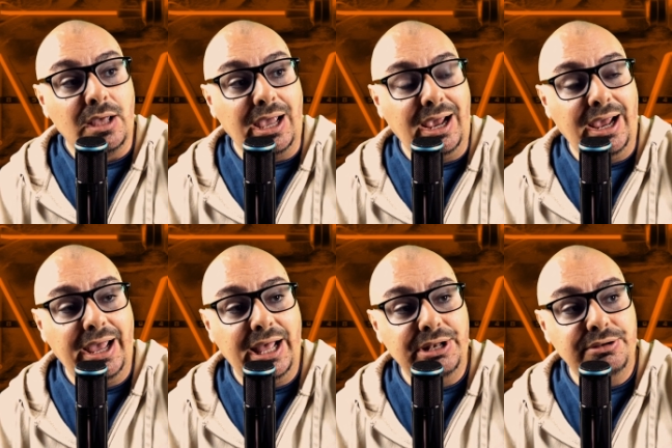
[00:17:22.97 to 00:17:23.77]

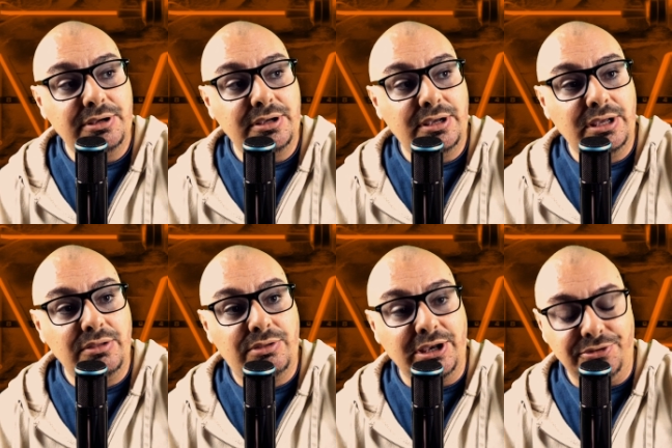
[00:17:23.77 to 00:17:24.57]
And
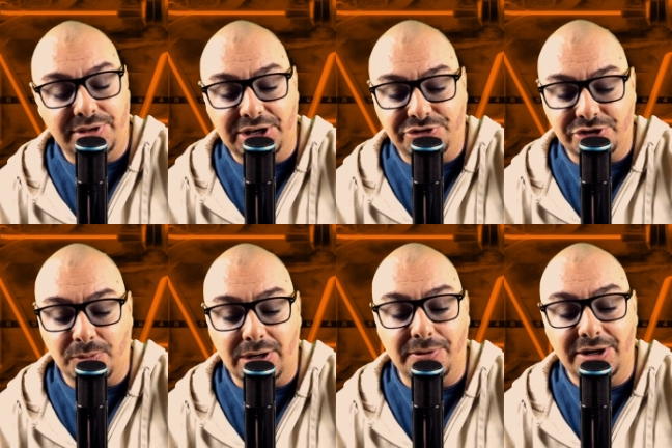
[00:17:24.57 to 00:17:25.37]
they they just
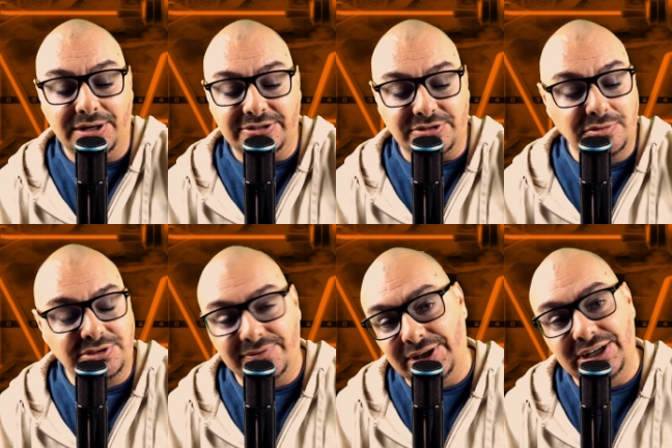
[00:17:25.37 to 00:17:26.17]
want to put it
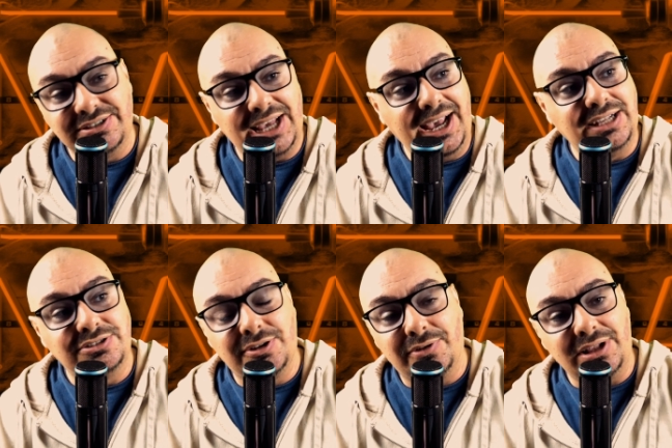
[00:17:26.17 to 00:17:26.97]
exclusively in his
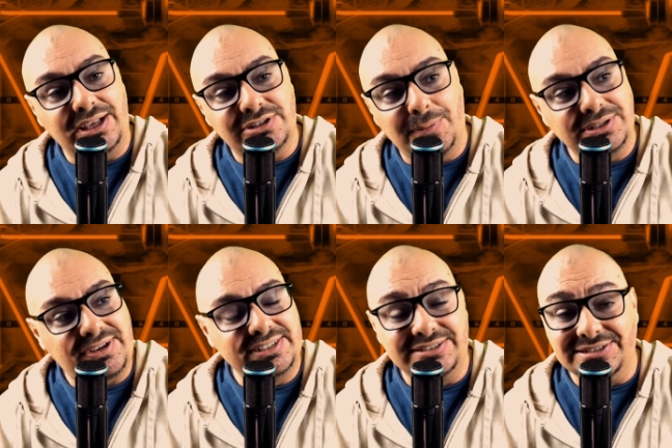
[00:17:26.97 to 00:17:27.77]
hands over the last couple of
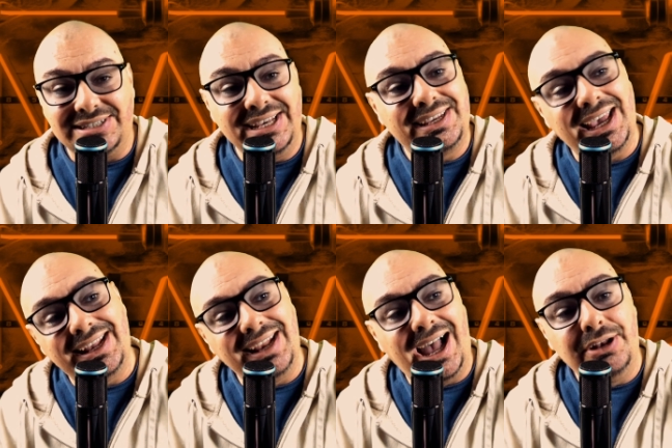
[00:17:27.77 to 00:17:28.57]
seasons. He
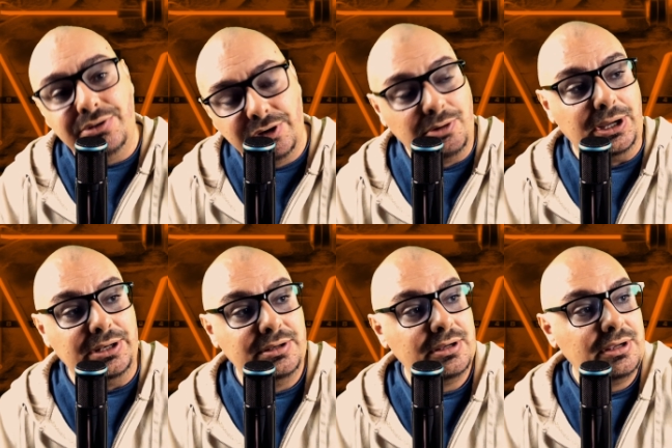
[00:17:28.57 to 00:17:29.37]
cannot do it.
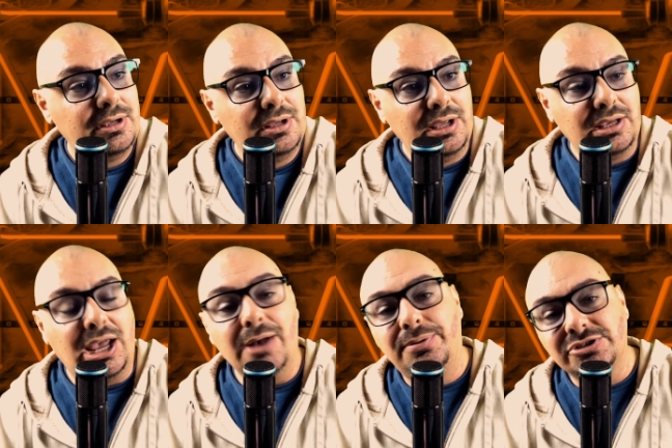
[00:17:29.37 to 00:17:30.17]
He
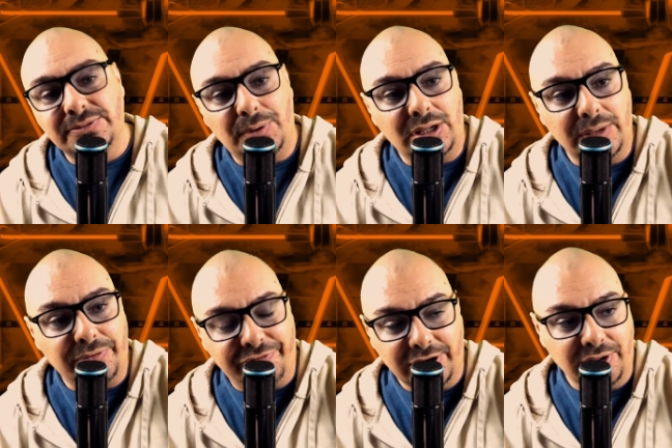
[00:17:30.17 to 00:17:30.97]
can't push the ball up
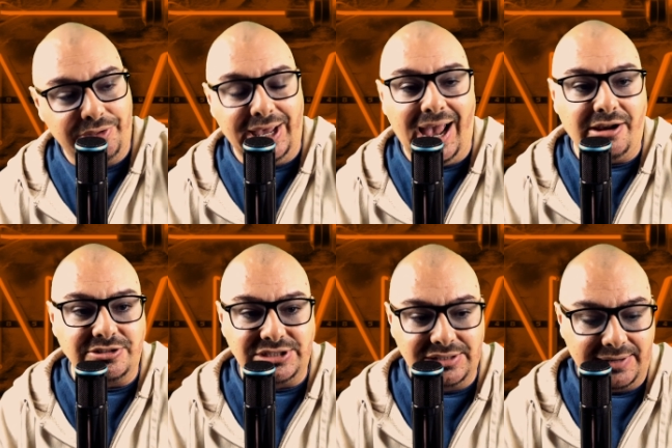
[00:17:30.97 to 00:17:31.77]
the field. The
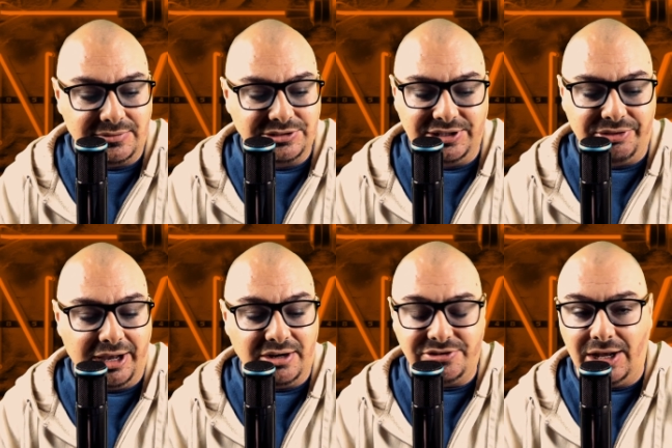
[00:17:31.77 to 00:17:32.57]
accuracy level isn't
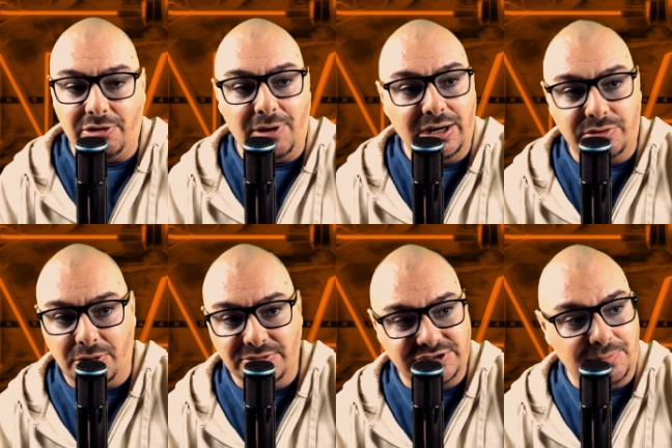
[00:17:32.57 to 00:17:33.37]
there. He's not great at
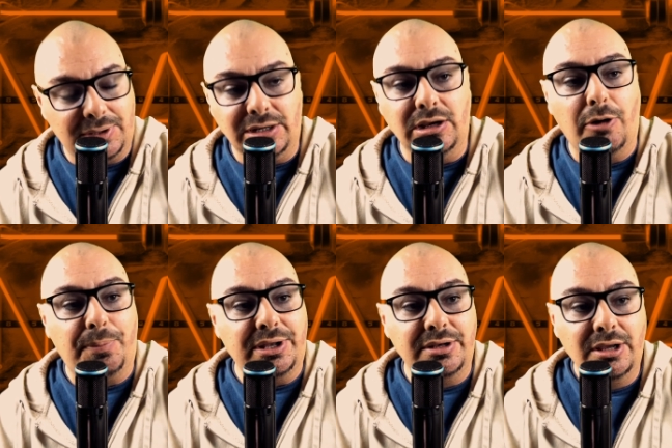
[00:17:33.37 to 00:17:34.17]
throwing somebody
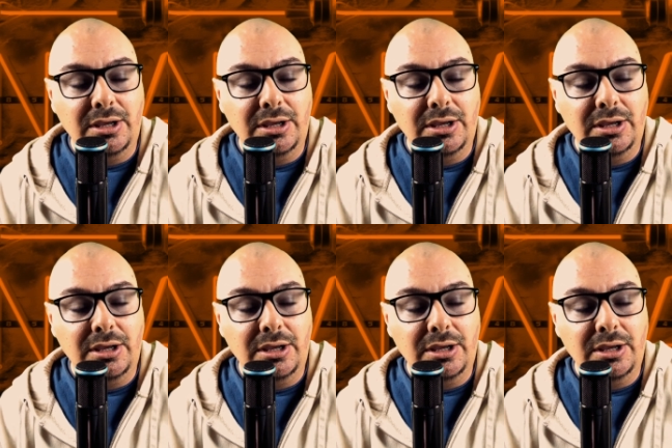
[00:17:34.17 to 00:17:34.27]
open.